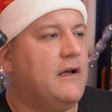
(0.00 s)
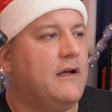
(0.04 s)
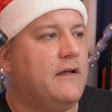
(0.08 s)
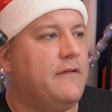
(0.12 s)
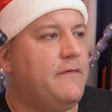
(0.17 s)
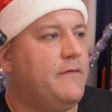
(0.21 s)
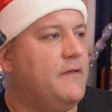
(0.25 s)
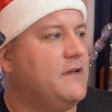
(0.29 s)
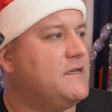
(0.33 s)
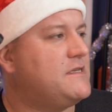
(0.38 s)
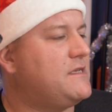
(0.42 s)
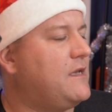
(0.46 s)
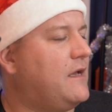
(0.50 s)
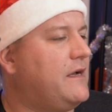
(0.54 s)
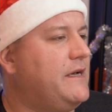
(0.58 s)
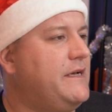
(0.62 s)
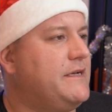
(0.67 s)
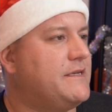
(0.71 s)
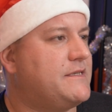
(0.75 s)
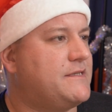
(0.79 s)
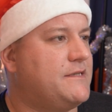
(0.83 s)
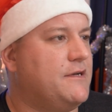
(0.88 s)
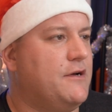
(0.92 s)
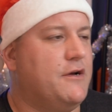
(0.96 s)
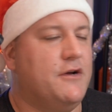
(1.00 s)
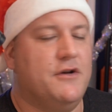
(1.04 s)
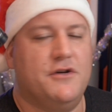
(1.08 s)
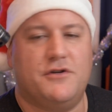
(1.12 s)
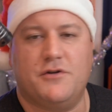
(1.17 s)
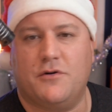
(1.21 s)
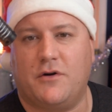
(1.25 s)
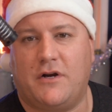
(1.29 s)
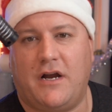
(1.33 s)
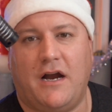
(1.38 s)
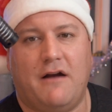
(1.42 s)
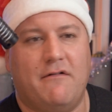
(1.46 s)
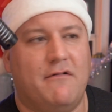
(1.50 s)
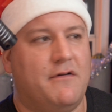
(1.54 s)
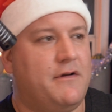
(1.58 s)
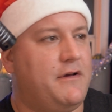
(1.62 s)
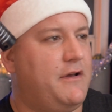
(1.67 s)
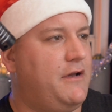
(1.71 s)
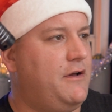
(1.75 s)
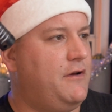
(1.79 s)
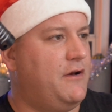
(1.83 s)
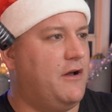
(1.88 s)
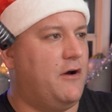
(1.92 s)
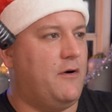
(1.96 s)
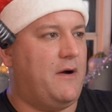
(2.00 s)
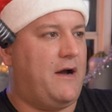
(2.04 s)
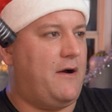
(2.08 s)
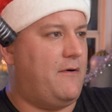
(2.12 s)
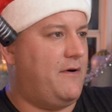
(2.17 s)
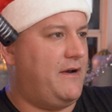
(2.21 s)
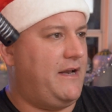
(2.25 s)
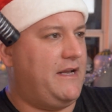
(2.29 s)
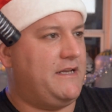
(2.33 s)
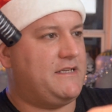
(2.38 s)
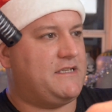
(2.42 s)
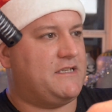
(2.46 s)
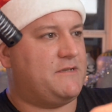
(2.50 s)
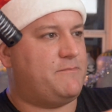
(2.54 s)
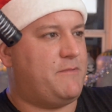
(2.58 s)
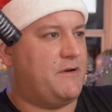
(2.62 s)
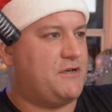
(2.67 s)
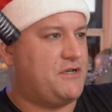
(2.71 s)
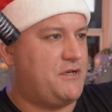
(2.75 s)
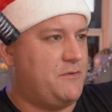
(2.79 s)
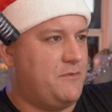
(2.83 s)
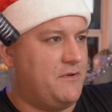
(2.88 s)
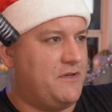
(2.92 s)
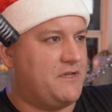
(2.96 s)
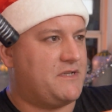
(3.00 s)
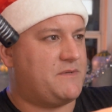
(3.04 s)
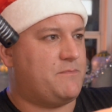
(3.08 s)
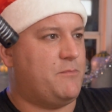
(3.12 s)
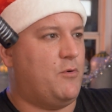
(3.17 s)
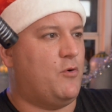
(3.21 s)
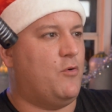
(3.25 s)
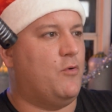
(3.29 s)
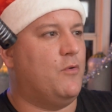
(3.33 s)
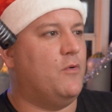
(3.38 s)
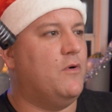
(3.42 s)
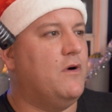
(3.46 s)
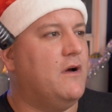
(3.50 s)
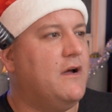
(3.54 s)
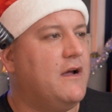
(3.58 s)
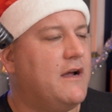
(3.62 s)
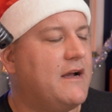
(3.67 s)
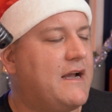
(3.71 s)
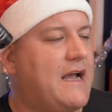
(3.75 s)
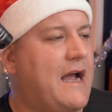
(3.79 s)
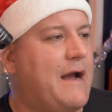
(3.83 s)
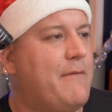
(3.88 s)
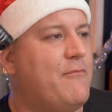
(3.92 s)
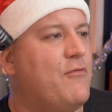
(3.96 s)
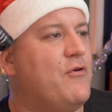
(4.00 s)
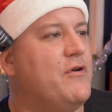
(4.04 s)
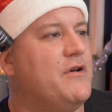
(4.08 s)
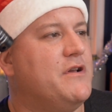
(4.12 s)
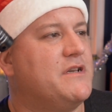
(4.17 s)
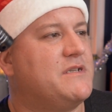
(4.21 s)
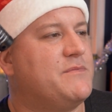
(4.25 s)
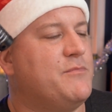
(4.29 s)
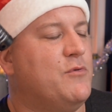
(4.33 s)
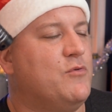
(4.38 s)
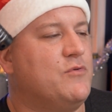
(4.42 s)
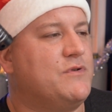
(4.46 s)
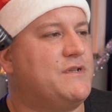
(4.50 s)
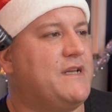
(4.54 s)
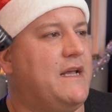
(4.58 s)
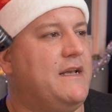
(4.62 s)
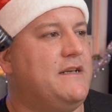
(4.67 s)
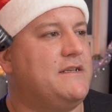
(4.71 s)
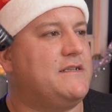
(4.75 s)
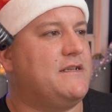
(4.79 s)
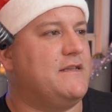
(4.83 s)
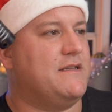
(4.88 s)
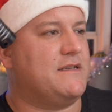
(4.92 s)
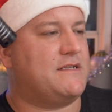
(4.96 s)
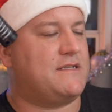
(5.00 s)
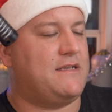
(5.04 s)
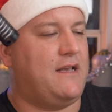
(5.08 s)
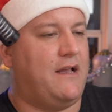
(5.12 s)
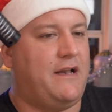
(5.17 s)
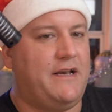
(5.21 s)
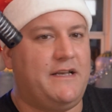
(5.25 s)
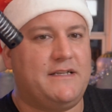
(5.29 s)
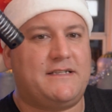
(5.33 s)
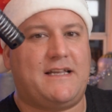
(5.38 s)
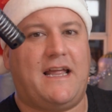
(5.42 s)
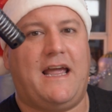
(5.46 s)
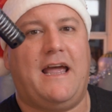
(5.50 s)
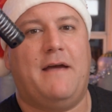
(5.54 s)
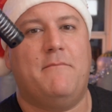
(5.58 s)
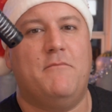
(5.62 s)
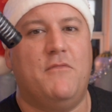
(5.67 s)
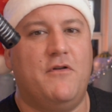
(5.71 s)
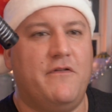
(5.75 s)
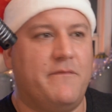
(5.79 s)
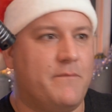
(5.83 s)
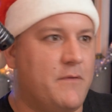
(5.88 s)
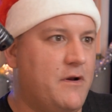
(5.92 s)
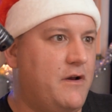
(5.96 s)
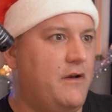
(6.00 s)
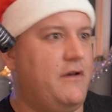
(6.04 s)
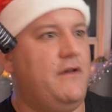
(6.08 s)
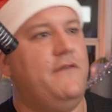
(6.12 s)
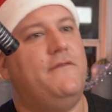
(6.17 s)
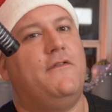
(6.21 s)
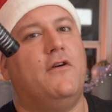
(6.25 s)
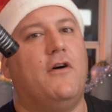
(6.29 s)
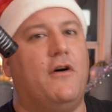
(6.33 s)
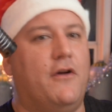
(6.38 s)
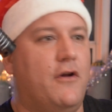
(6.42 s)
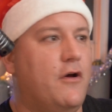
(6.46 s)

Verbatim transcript: the slightest surge or current, you know how it is, especially with a small camera and a small sensor. The slightest hand movement, and you've got an